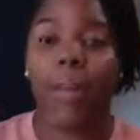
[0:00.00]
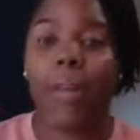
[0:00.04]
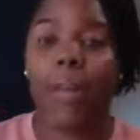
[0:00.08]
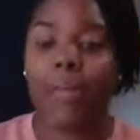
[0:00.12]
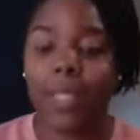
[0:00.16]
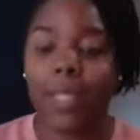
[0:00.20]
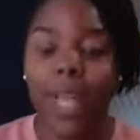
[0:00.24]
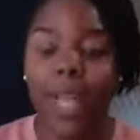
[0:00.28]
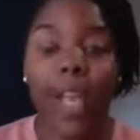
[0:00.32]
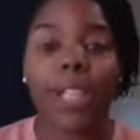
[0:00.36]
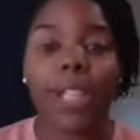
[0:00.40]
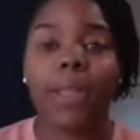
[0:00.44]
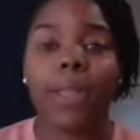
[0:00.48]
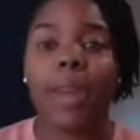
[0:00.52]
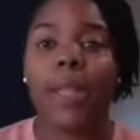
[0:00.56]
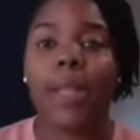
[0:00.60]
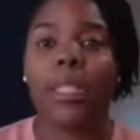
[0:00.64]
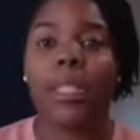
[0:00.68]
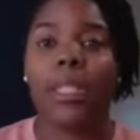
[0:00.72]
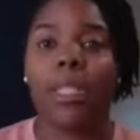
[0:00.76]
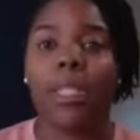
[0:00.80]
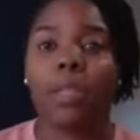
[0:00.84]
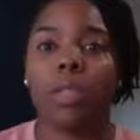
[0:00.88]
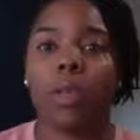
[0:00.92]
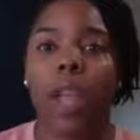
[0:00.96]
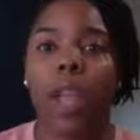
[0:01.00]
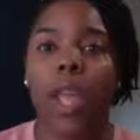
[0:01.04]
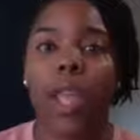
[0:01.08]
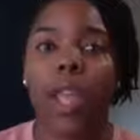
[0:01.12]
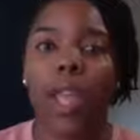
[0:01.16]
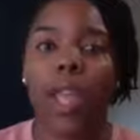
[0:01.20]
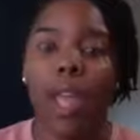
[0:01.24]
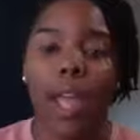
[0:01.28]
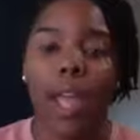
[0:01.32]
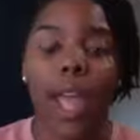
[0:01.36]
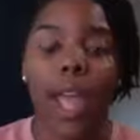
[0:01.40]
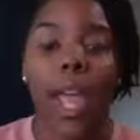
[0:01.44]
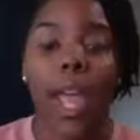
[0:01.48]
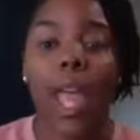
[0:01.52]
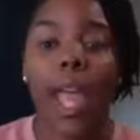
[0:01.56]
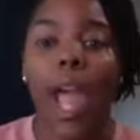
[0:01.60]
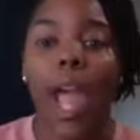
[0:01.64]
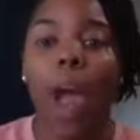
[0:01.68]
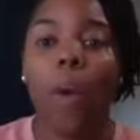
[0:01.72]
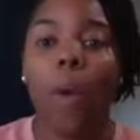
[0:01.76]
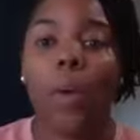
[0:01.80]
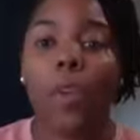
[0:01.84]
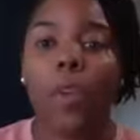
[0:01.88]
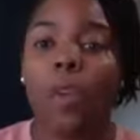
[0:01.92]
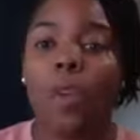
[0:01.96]
Text message, right? Hey,
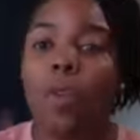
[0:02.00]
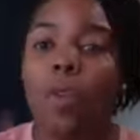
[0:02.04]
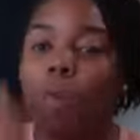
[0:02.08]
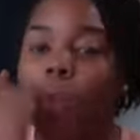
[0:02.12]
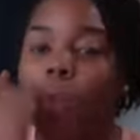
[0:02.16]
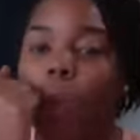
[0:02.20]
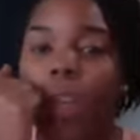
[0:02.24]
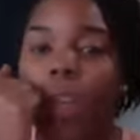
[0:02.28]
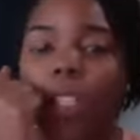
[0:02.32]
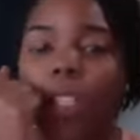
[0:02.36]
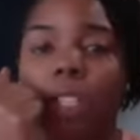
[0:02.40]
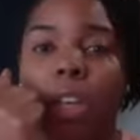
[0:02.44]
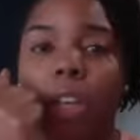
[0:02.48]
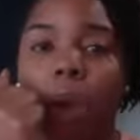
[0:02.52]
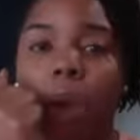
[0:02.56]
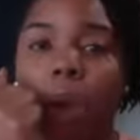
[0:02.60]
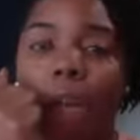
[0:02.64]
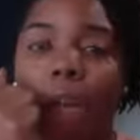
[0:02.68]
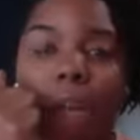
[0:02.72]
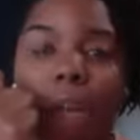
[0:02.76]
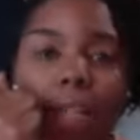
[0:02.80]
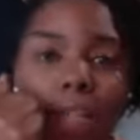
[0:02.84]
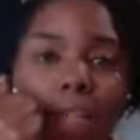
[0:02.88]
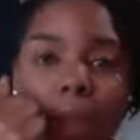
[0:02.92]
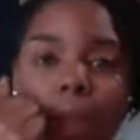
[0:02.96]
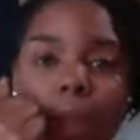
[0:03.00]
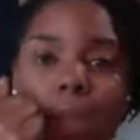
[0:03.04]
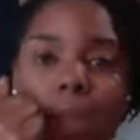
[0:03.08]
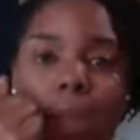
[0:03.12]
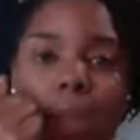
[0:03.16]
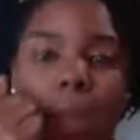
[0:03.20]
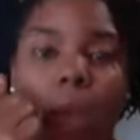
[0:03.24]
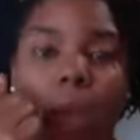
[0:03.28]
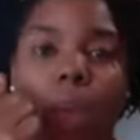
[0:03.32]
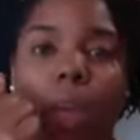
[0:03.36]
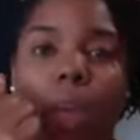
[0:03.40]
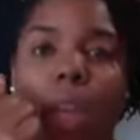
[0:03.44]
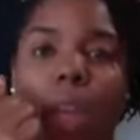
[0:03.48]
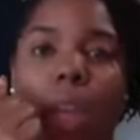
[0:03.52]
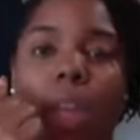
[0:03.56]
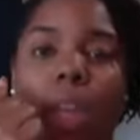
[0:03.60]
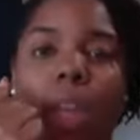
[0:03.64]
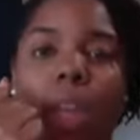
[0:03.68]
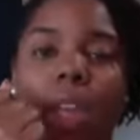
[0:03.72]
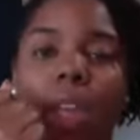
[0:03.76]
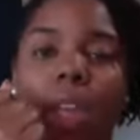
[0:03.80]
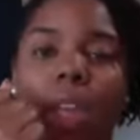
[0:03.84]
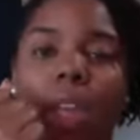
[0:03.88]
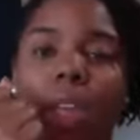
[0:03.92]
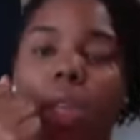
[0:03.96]
how are you? Voice note. Hey, is everything
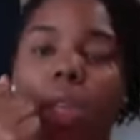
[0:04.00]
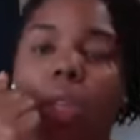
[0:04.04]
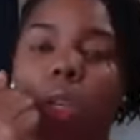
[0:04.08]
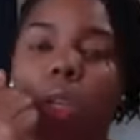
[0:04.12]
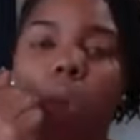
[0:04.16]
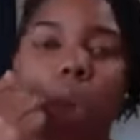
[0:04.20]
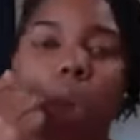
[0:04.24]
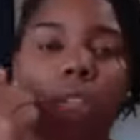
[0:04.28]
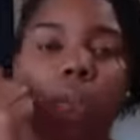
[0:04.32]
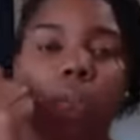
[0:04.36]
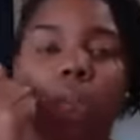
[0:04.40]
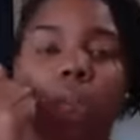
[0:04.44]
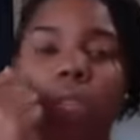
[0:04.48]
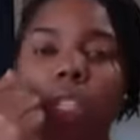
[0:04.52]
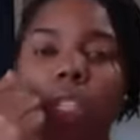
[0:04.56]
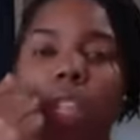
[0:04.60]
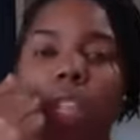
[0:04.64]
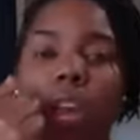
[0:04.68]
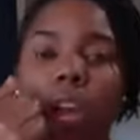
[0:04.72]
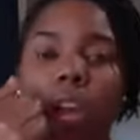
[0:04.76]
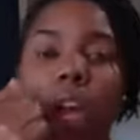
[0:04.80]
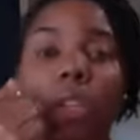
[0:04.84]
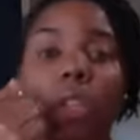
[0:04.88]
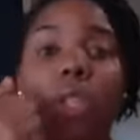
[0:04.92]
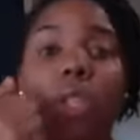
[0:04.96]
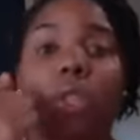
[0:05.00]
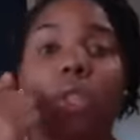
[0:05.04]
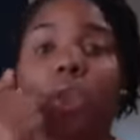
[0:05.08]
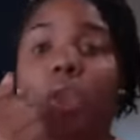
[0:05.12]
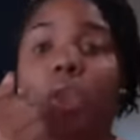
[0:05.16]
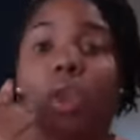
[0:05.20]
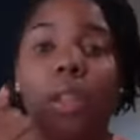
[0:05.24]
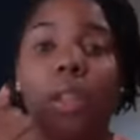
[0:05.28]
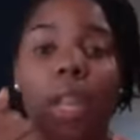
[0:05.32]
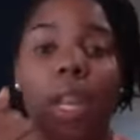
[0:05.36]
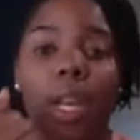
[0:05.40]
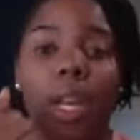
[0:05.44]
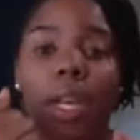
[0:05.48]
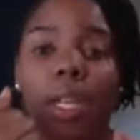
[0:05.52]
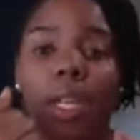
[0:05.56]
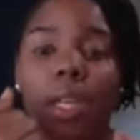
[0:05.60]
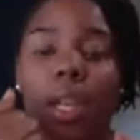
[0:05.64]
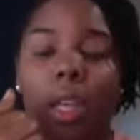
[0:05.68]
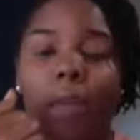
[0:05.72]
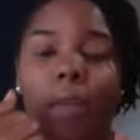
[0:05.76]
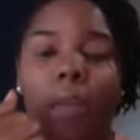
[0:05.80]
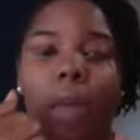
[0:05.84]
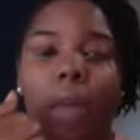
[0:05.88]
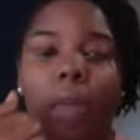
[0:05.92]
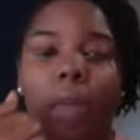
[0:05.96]
okay? I just wanted to check on you. Do you need
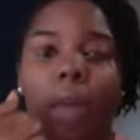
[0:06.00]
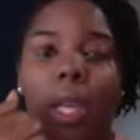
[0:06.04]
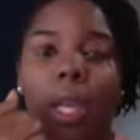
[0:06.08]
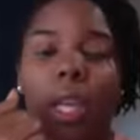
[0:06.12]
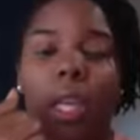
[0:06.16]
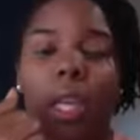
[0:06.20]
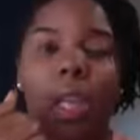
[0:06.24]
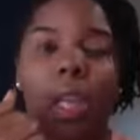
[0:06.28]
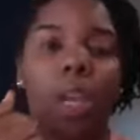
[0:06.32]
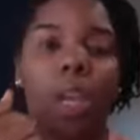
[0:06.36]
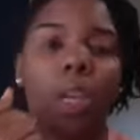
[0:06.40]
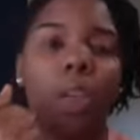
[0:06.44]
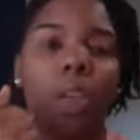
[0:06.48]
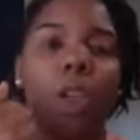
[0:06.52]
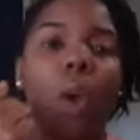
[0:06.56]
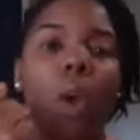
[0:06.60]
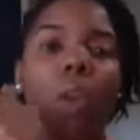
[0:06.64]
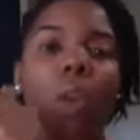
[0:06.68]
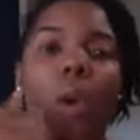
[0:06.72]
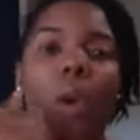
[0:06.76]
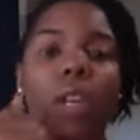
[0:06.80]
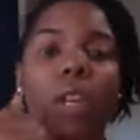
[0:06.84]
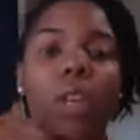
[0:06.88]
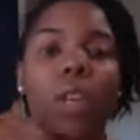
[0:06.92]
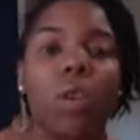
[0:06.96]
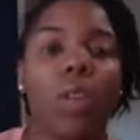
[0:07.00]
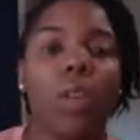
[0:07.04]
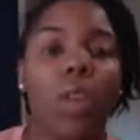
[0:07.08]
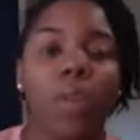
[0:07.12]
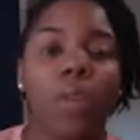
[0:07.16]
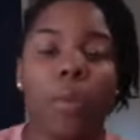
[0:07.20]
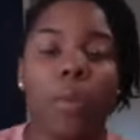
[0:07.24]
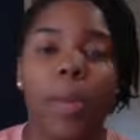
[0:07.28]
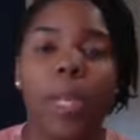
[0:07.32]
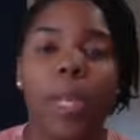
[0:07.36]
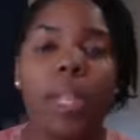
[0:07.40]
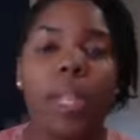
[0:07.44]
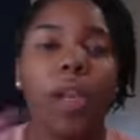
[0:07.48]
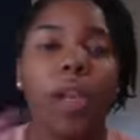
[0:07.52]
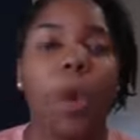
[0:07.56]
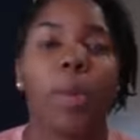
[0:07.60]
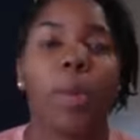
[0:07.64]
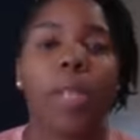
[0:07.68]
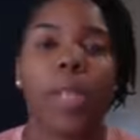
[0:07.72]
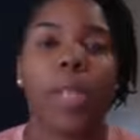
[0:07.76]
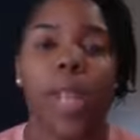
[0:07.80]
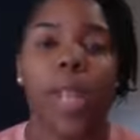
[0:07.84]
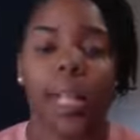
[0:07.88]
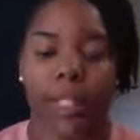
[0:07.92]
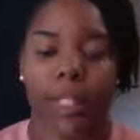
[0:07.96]
anything from me? What do you need for me to go to
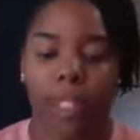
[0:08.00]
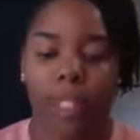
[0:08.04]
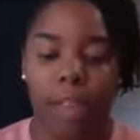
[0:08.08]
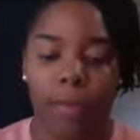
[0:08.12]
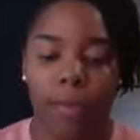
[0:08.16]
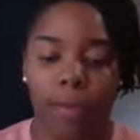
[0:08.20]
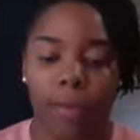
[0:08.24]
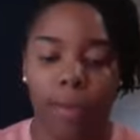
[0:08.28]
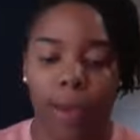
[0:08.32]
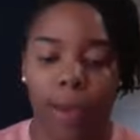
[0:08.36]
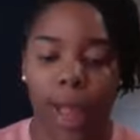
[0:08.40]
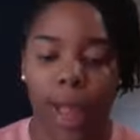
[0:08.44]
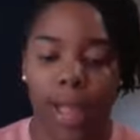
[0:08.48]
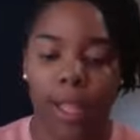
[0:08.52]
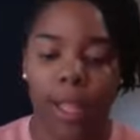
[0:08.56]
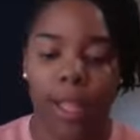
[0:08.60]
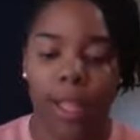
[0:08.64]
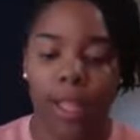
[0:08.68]
the next level, right?